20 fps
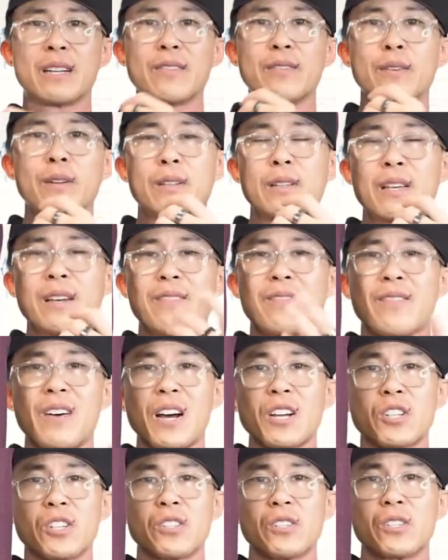definitely a
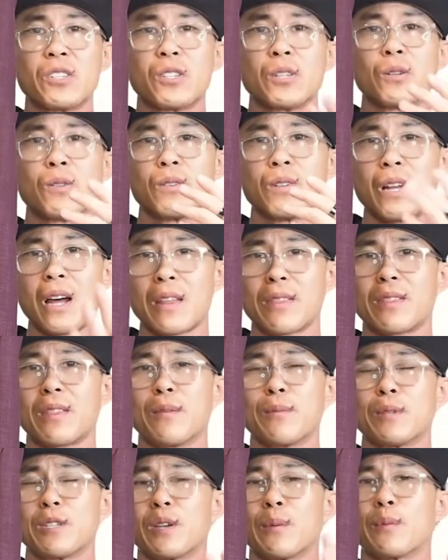fashion suit, not
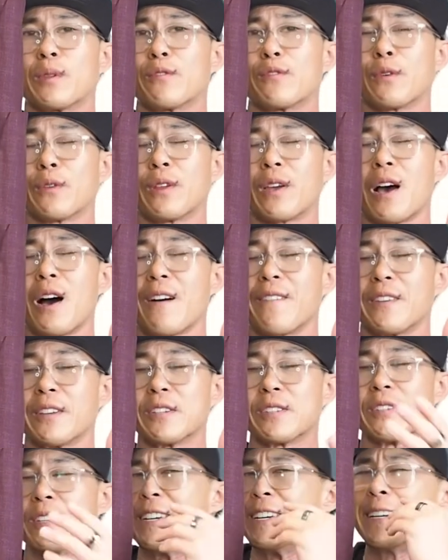something for the
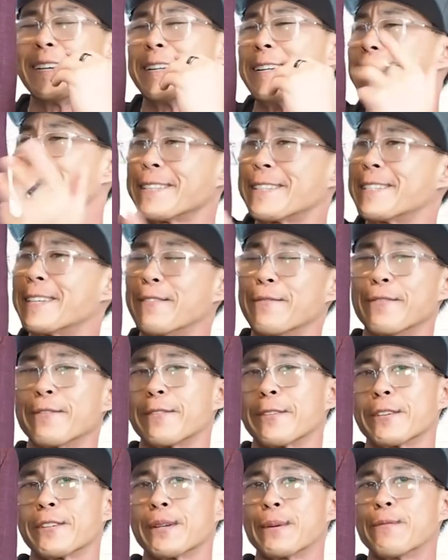office, not something
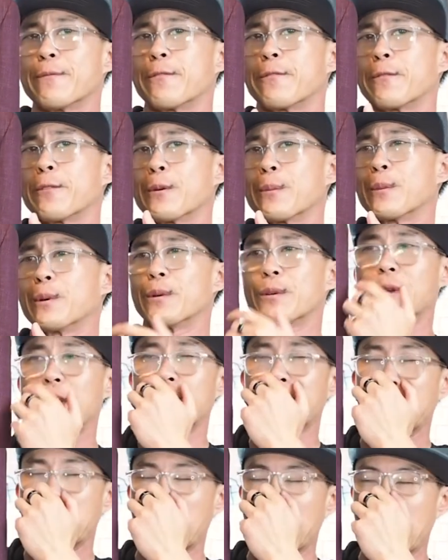for something formal. You're
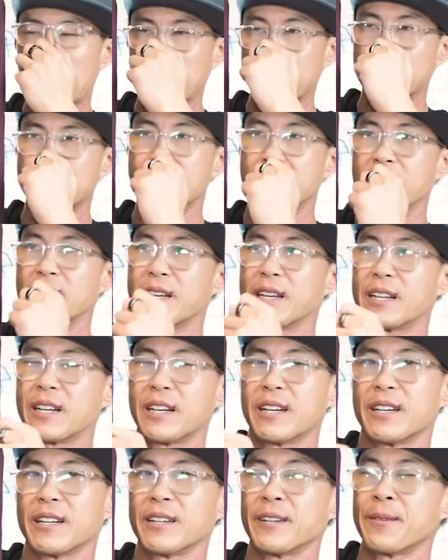not gonna wear this to like
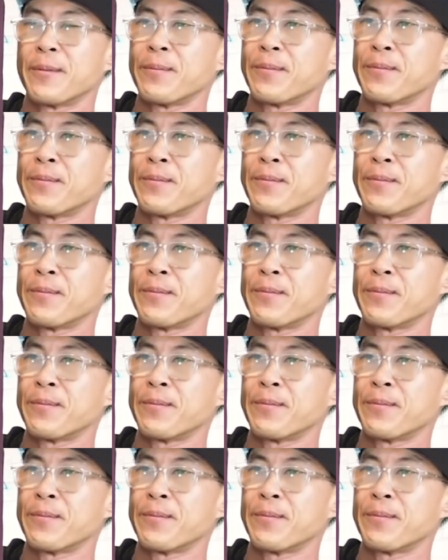a